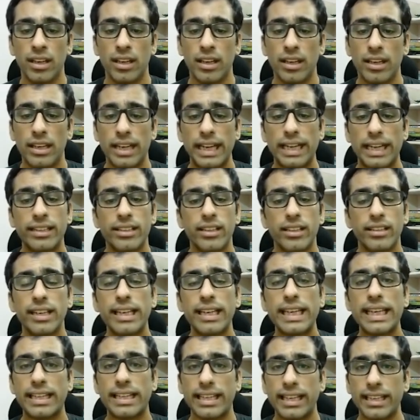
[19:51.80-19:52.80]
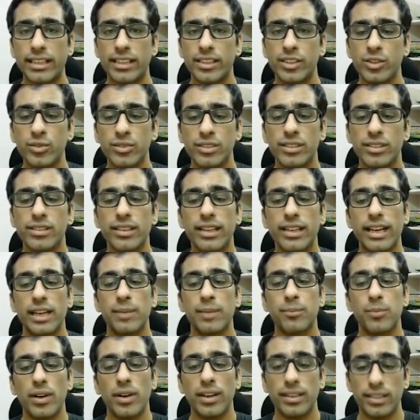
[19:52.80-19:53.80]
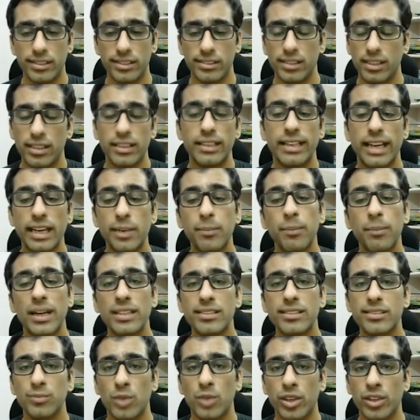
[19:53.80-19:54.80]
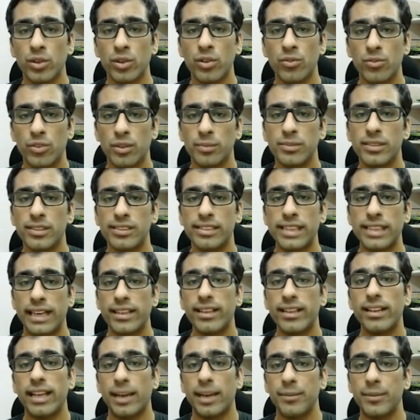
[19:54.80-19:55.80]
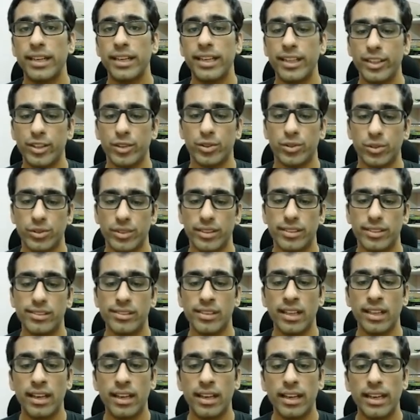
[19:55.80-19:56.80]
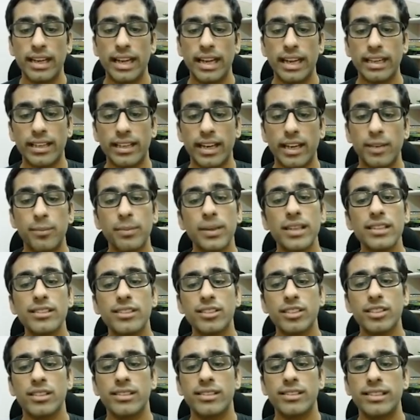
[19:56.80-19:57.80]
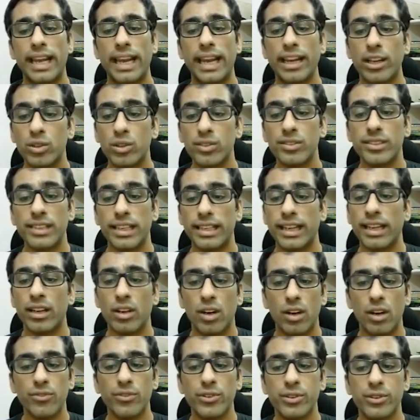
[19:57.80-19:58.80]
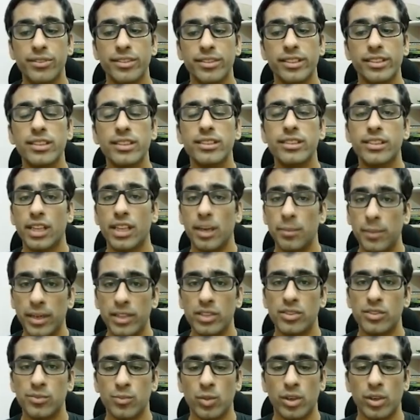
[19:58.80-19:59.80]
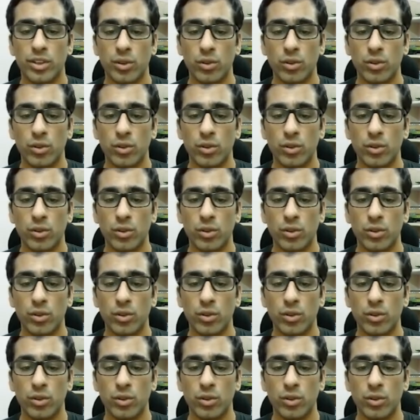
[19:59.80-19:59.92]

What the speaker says: Internally, Click uses a getPass module from the standard library to do this. In getPass, turns the echo setting off using the term-ios module